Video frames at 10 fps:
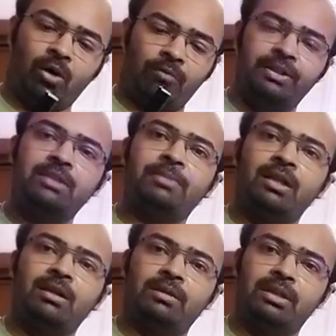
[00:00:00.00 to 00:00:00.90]
of
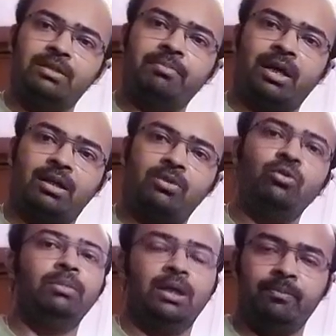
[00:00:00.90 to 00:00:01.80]
this marker
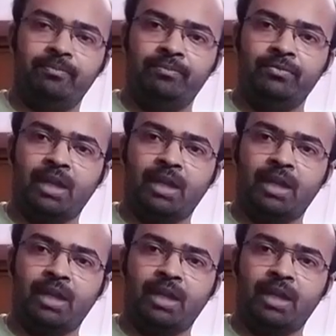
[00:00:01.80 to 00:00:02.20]
to me.